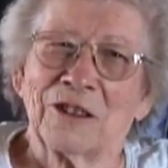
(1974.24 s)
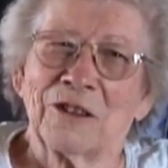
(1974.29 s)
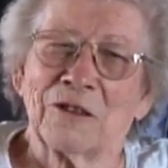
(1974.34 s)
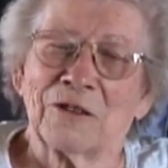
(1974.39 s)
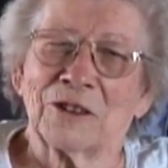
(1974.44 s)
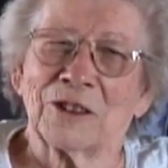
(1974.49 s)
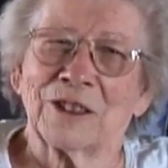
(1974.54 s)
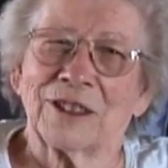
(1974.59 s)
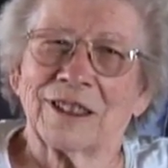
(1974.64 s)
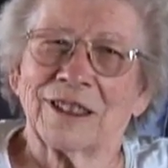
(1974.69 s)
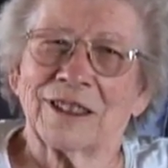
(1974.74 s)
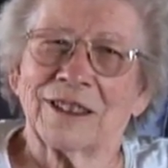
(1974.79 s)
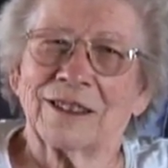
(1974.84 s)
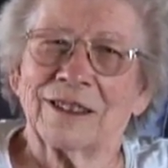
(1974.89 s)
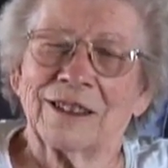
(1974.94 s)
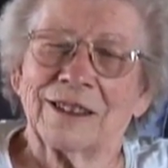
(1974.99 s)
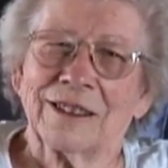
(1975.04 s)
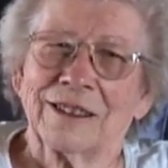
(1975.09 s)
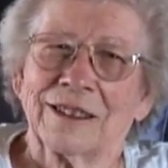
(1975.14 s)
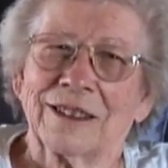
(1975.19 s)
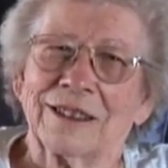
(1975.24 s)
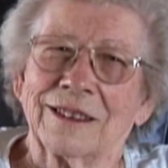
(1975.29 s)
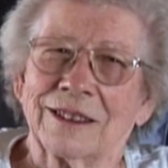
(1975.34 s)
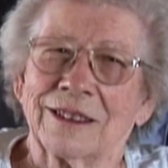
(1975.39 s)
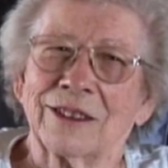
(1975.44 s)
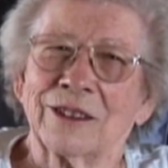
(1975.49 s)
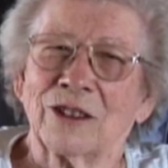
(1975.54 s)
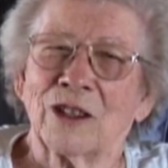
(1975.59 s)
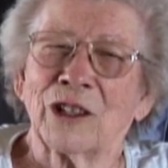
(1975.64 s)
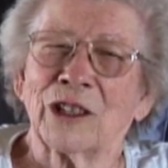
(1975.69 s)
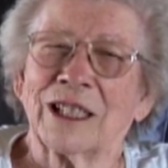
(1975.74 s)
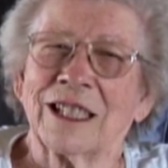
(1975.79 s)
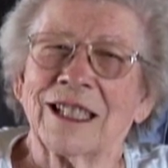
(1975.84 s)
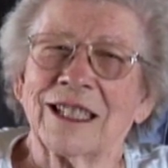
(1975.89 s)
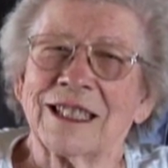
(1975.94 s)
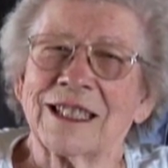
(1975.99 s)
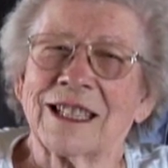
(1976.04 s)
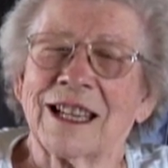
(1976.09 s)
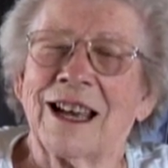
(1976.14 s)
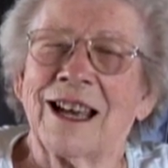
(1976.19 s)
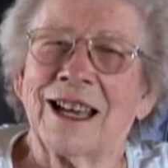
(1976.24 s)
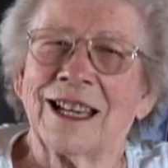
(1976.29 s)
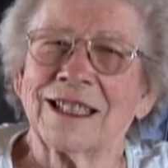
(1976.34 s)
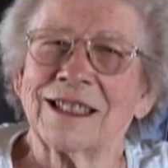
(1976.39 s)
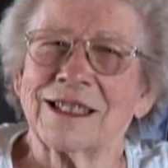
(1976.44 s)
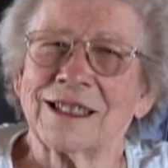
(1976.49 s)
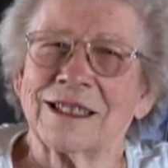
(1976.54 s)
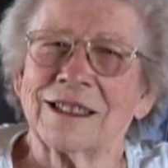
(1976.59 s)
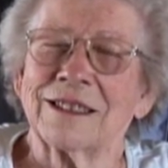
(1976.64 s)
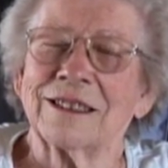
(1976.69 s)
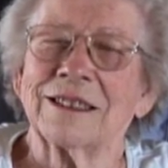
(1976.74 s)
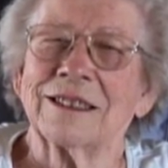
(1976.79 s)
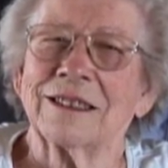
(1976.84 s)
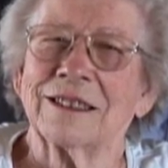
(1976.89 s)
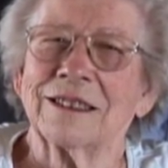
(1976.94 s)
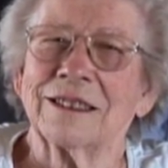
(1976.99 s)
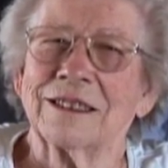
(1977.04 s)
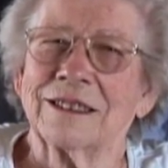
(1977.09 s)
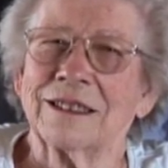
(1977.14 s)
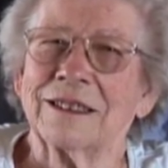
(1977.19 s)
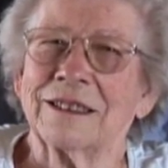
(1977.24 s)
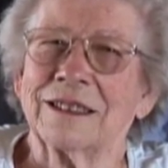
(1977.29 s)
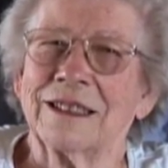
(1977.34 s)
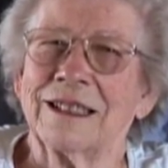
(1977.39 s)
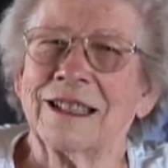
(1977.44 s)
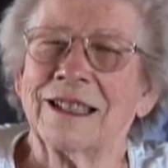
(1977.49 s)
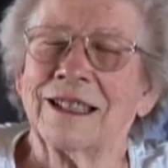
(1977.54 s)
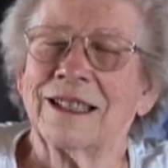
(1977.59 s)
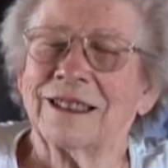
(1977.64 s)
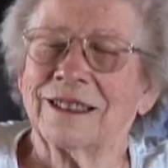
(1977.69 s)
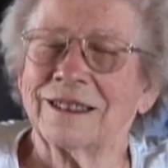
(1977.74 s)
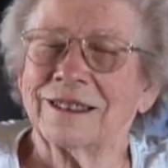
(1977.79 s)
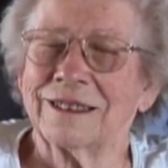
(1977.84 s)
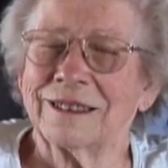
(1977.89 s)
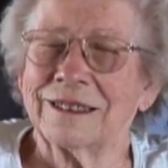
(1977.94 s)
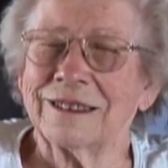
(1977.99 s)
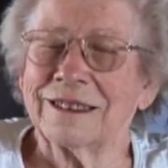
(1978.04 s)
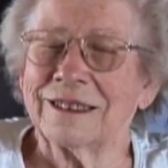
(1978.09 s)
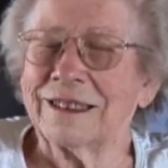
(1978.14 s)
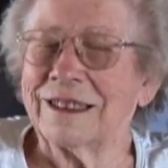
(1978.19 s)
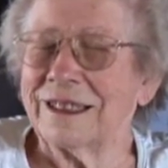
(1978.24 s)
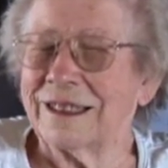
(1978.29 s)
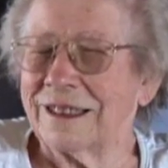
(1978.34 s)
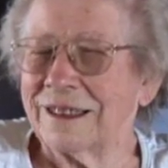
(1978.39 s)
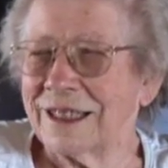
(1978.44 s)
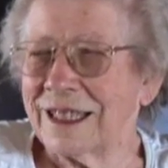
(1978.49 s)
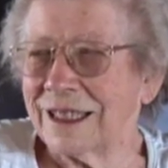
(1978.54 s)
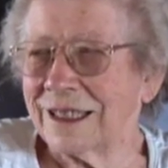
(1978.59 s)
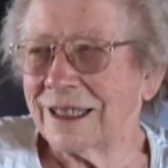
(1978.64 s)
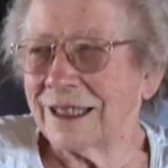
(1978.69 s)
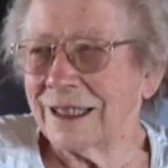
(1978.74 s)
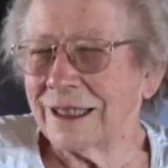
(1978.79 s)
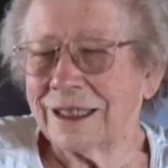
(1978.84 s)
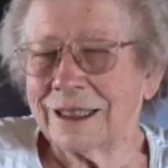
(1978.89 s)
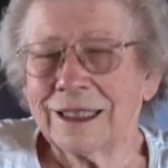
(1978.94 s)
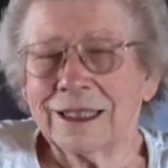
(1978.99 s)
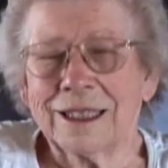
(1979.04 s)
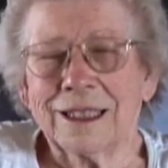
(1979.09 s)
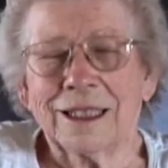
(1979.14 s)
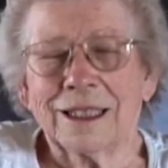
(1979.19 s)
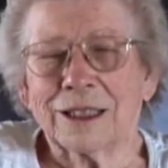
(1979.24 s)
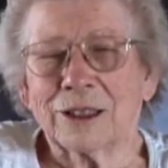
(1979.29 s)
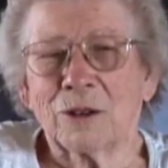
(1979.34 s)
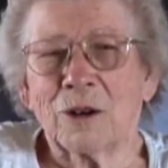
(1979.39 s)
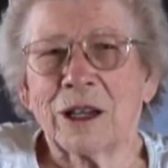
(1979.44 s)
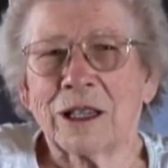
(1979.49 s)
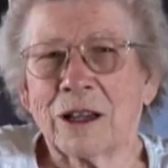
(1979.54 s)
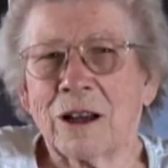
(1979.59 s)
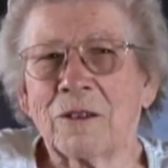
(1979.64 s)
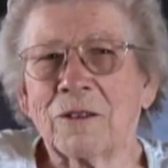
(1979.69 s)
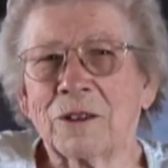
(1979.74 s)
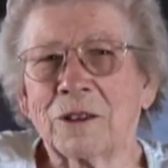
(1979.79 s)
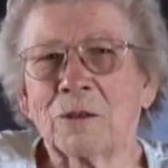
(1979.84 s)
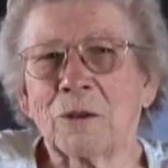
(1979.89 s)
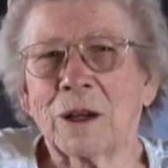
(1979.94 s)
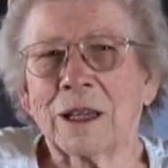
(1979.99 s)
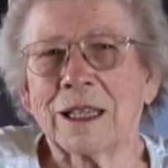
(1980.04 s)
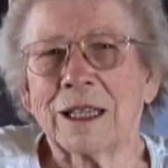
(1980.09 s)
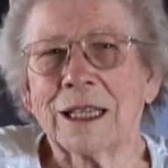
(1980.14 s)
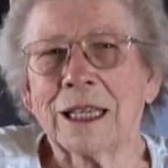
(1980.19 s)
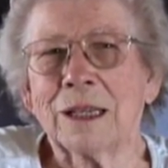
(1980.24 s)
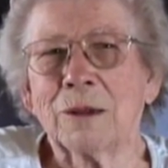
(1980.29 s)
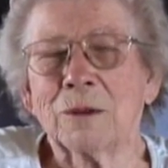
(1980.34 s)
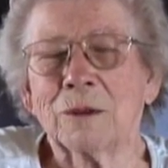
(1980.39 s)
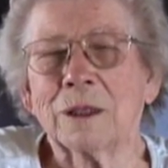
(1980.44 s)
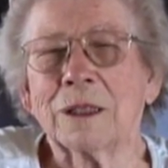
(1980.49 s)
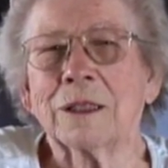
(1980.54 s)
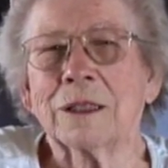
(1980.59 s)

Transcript: over to Carquinez Heights, and then quite often why he